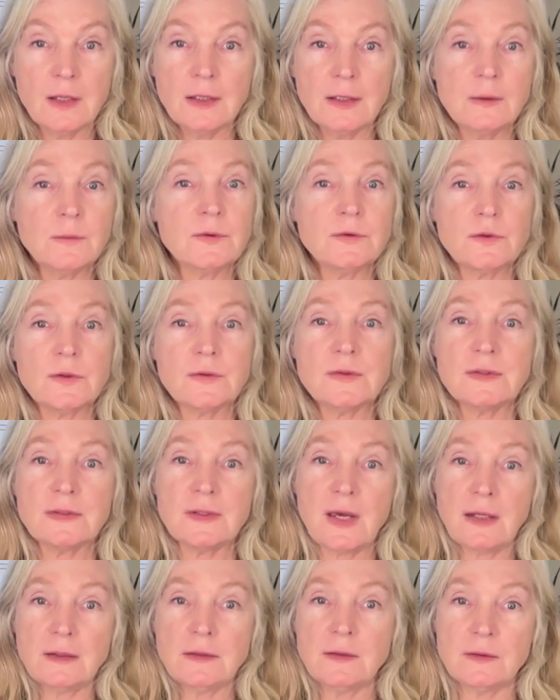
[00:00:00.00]
It was just
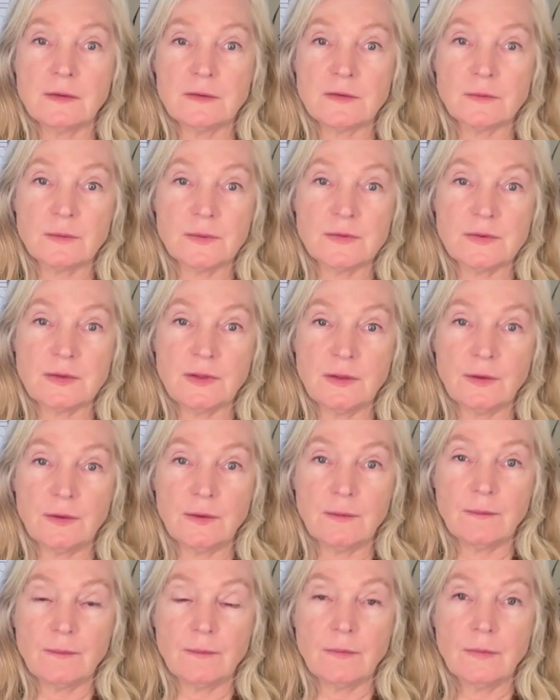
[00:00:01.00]
sadness was
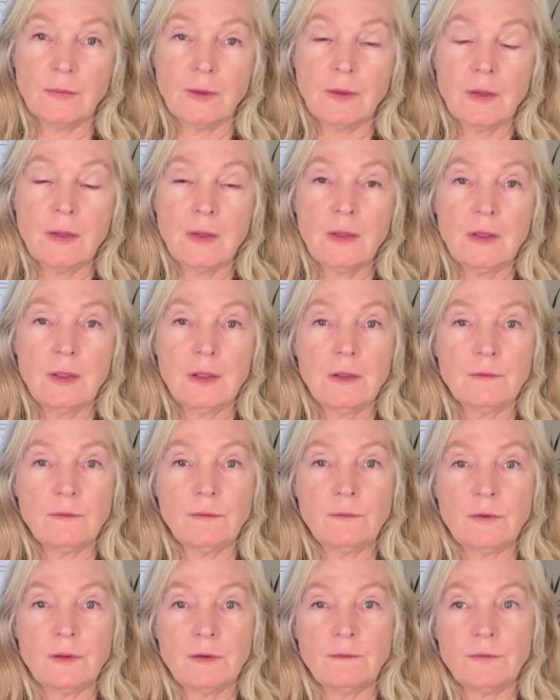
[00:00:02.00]
here.
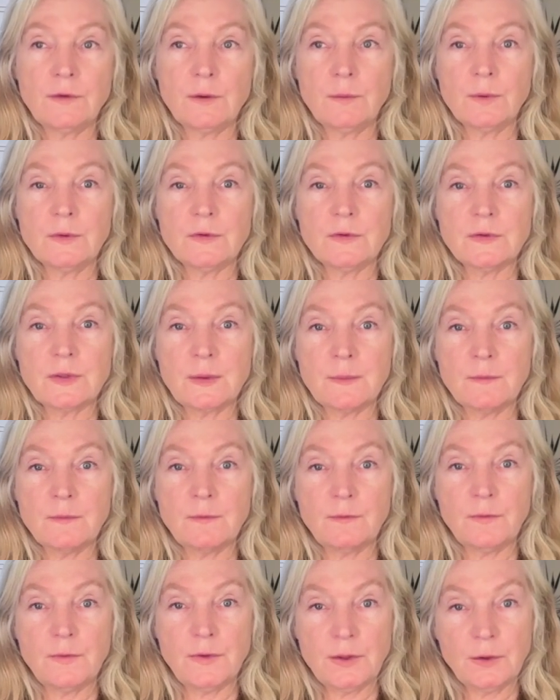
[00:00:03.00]
If there was some
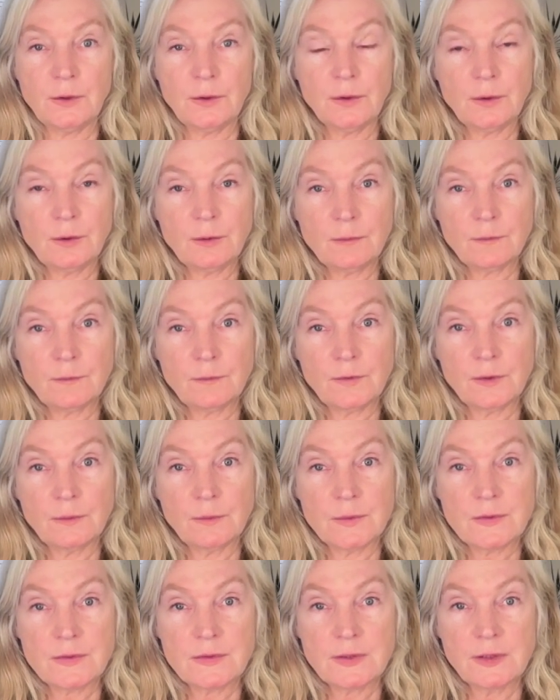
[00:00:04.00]
fear
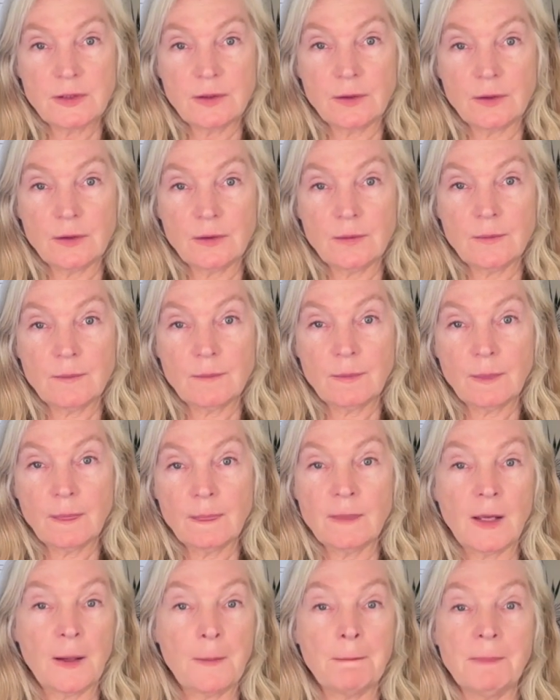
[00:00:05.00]
was here,
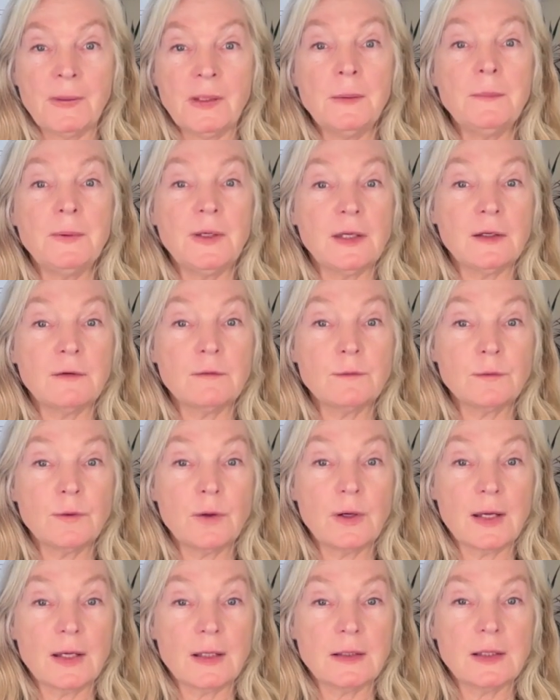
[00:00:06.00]
not me being
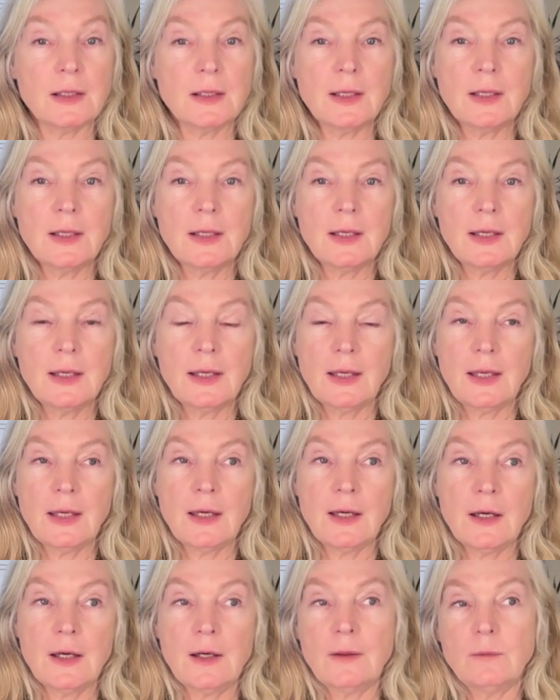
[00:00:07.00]
afraid.
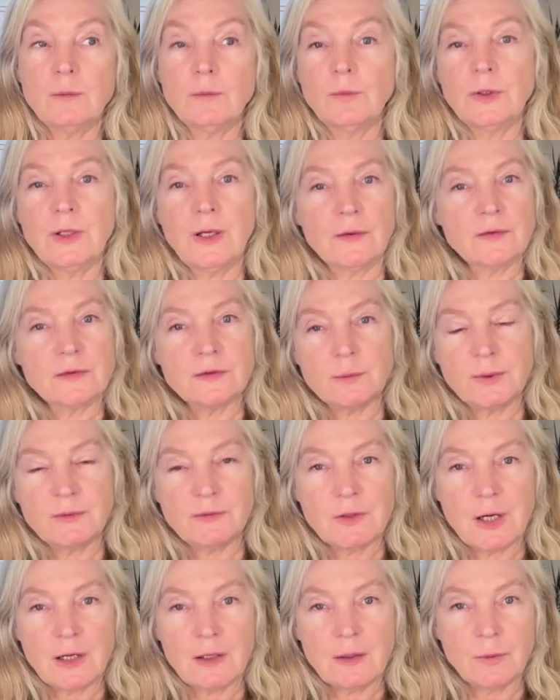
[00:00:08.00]
What else do
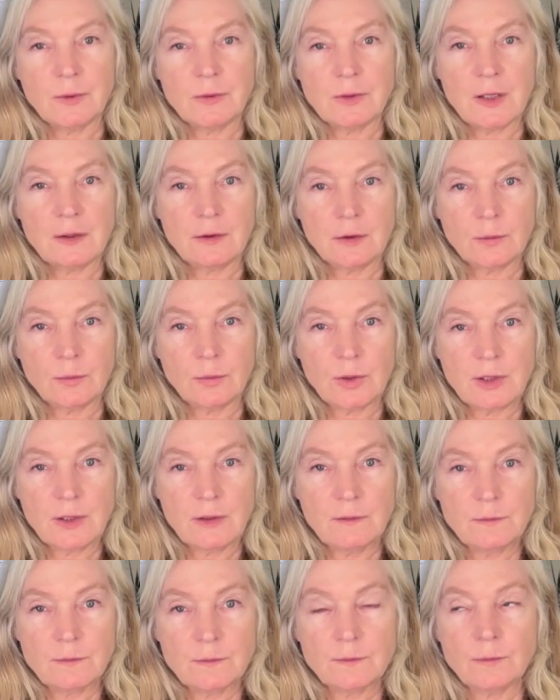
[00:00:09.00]
we've got? We've got
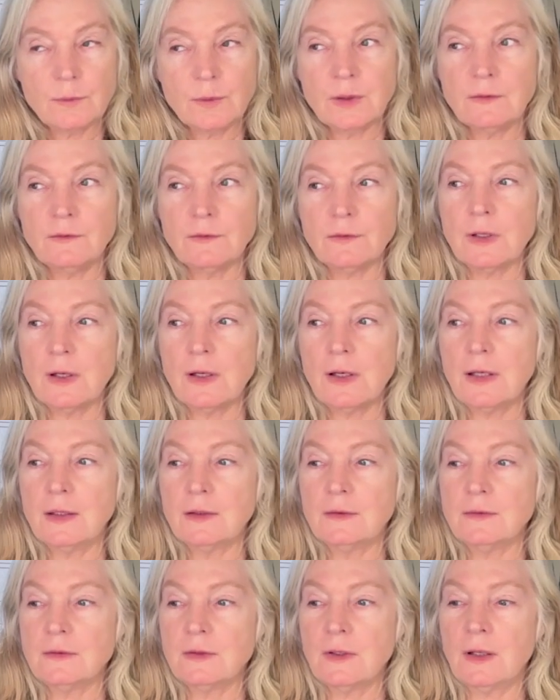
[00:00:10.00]
grief. We've
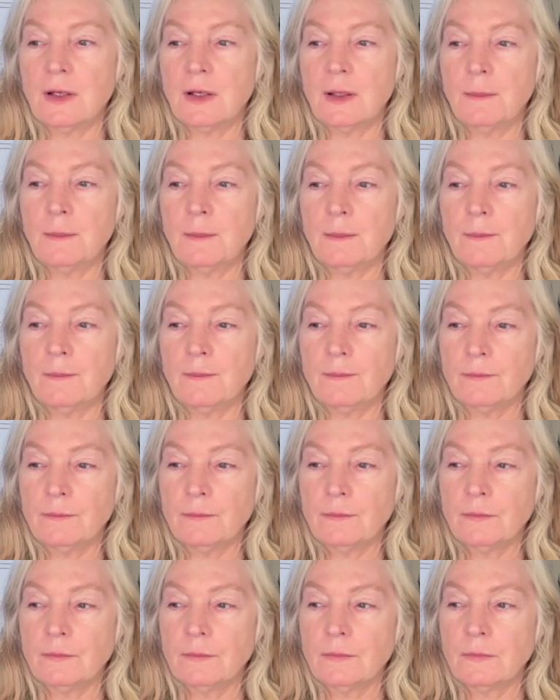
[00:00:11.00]
got
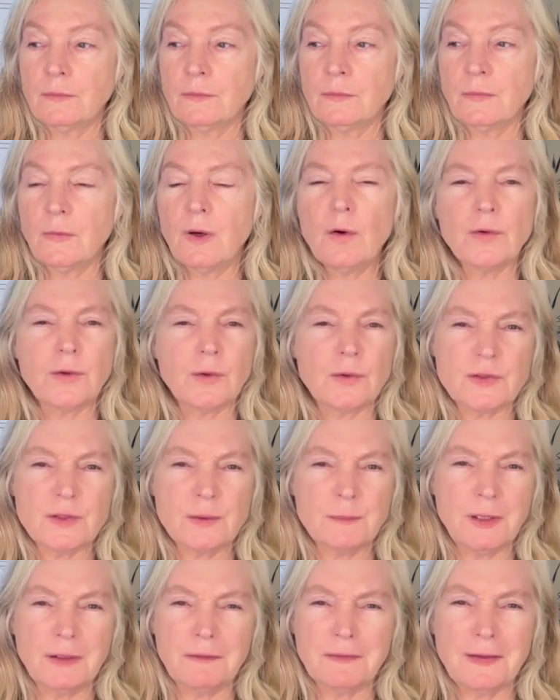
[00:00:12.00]
there's
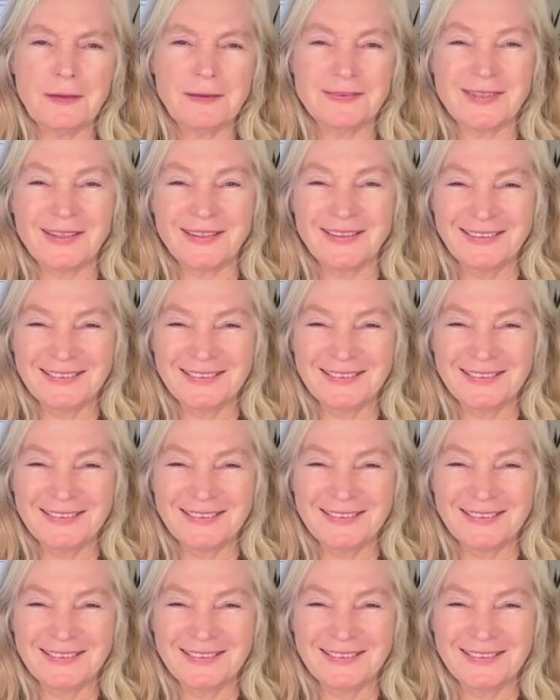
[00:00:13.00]
so many things.